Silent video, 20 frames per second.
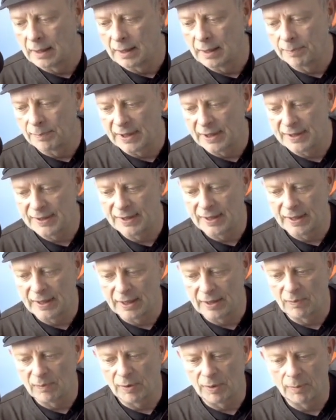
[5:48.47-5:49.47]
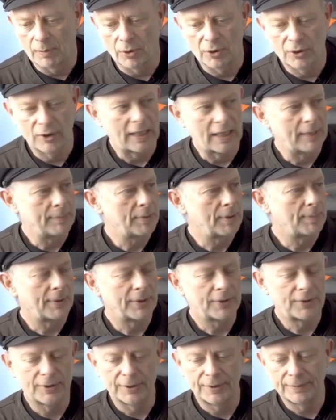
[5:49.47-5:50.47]
pressing it one more time, the
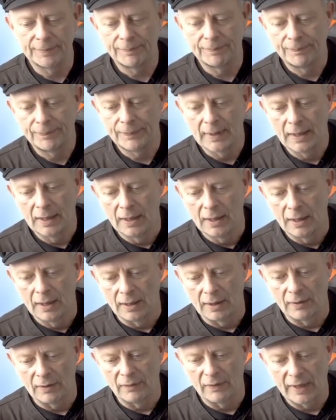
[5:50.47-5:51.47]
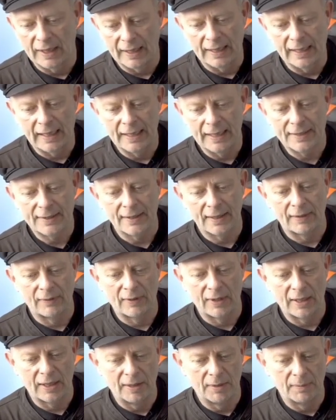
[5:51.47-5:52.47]
button. Very nice. I
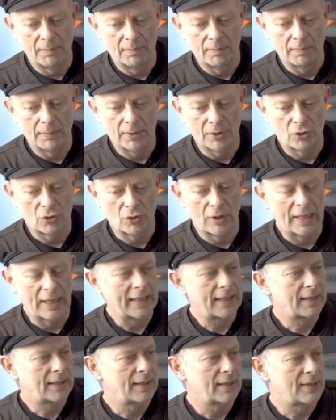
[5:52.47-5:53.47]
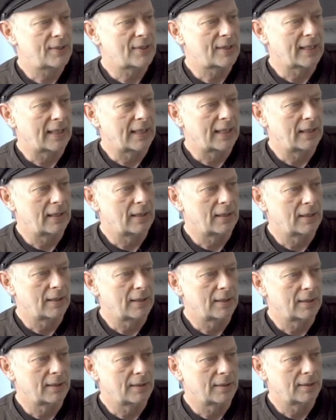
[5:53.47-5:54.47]
very much like this style.
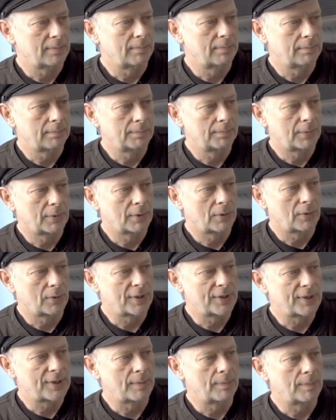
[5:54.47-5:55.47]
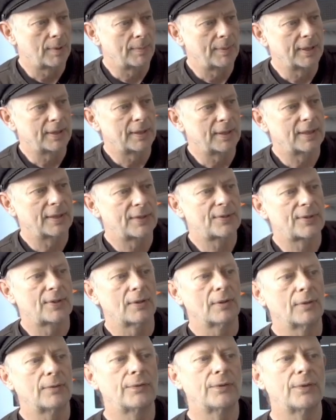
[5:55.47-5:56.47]
Chris implemented the
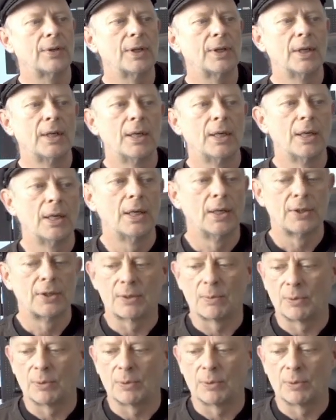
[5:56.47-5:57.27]
stuff. So